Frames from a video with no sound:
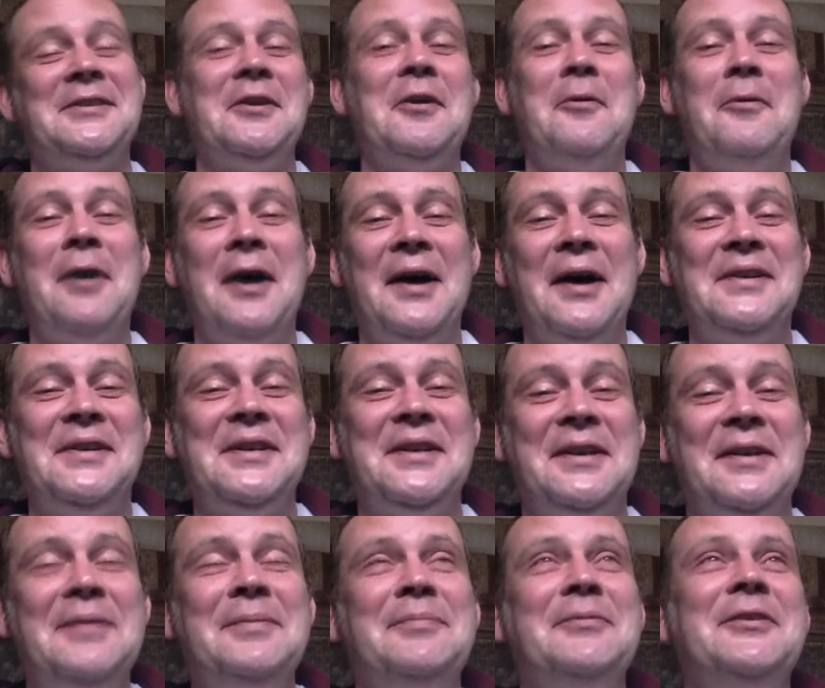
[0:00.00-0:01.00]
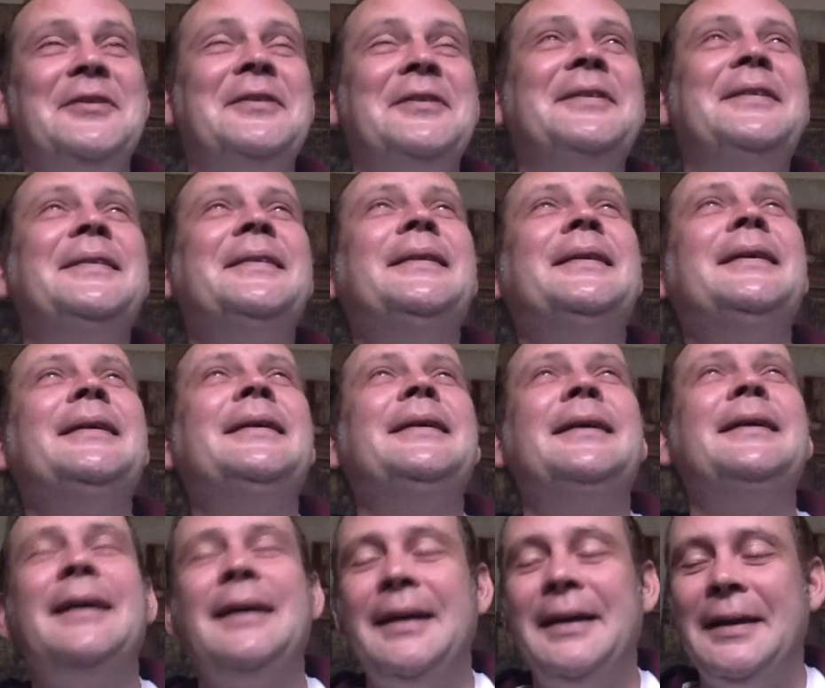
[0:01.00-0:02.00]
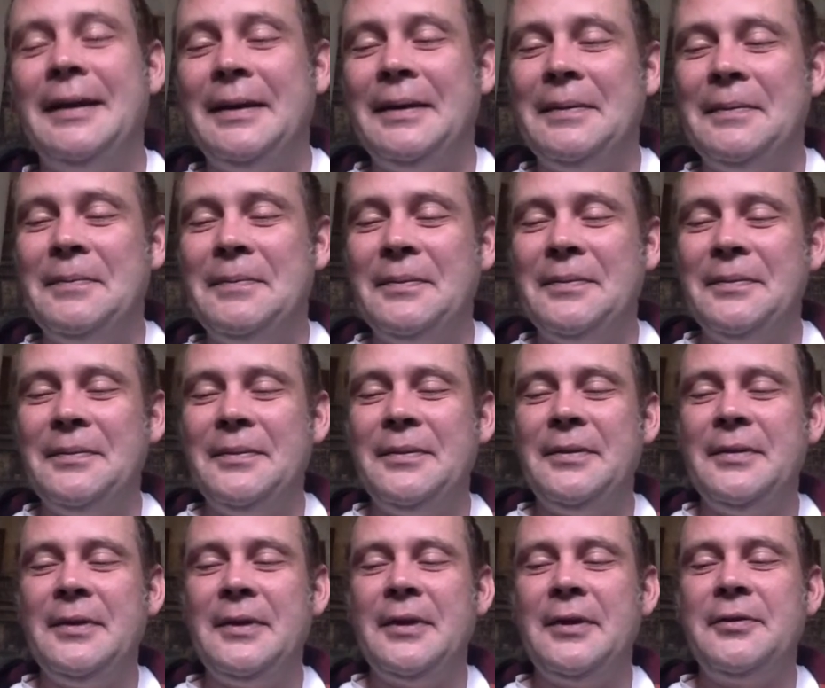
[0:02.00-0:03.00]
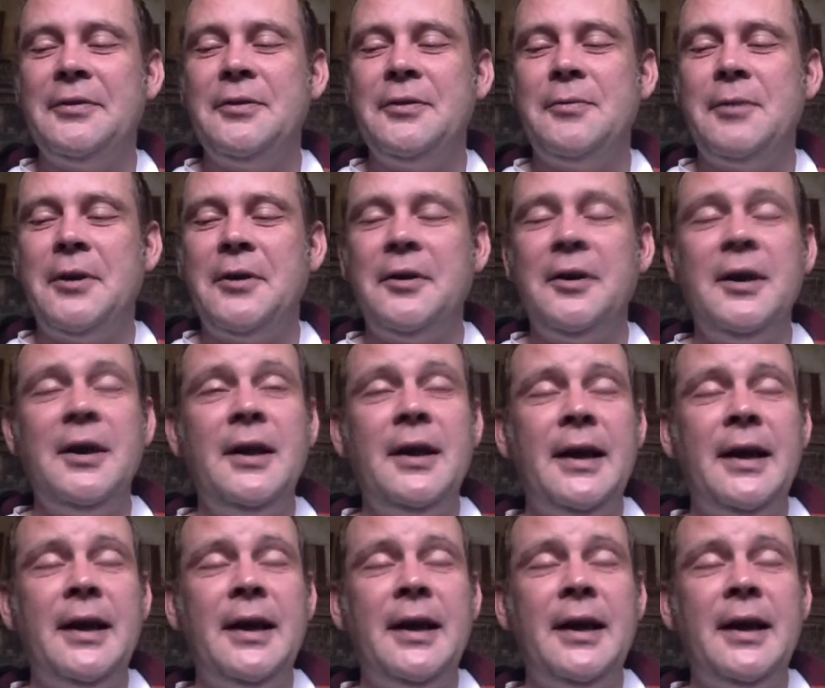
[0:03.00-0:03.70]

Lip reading: not why I did it, but I thought, why not?